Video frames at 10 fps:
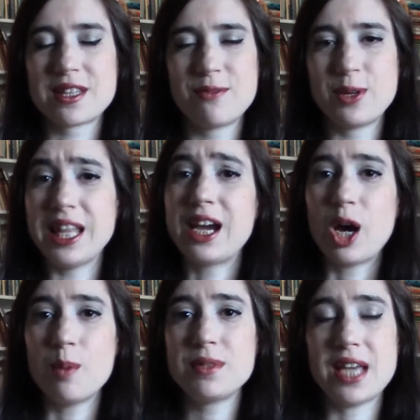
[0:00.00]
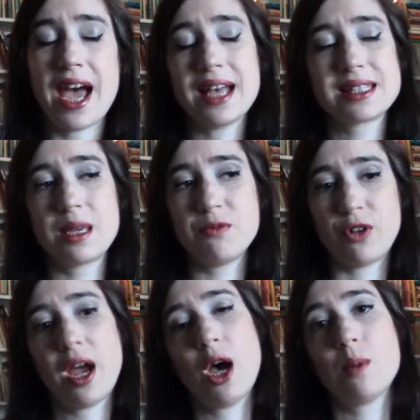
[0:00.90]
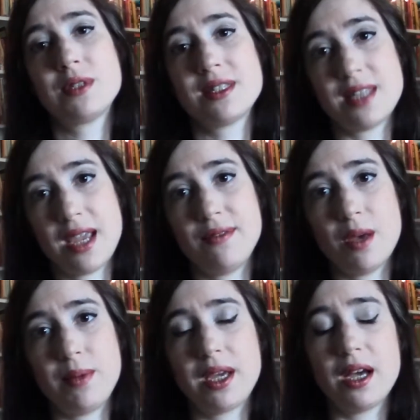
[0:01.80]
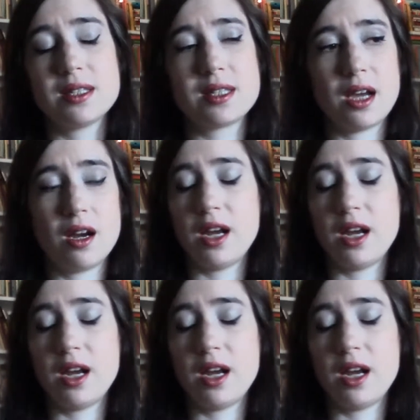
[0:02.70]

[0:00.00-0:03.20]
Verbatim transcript: and when they come to ask him for help to save them because their